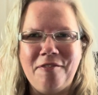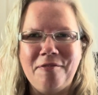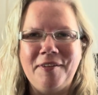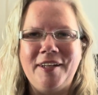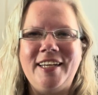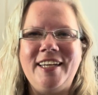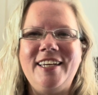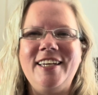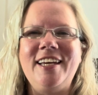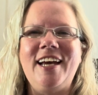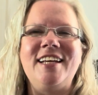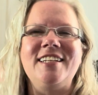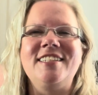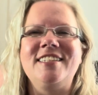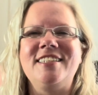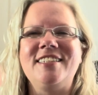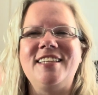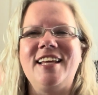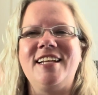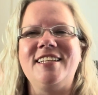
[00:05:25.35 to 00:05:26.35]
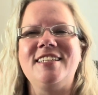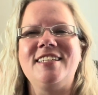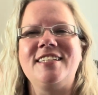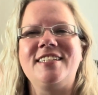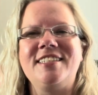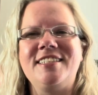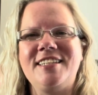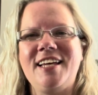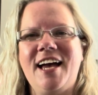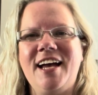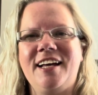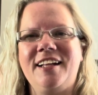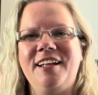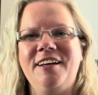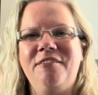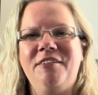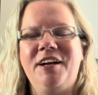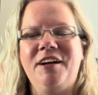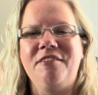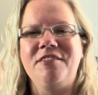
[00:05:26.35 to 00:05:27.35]
I'm like, yes, that's exactly
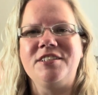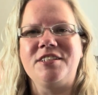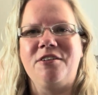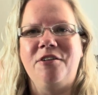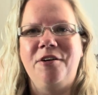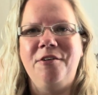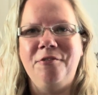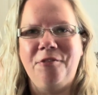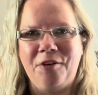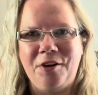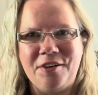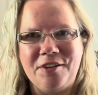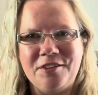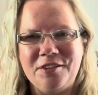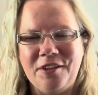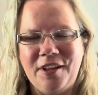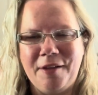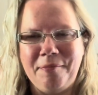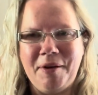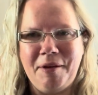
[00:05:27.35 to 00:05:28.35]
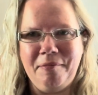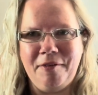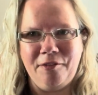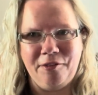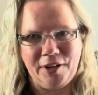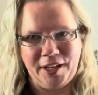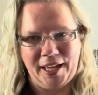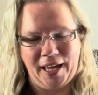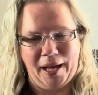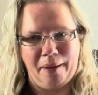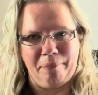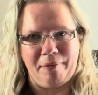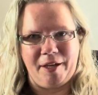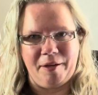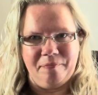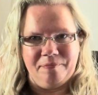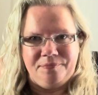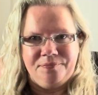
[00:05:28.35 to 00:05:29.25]
what I was going for. So that made me really happy.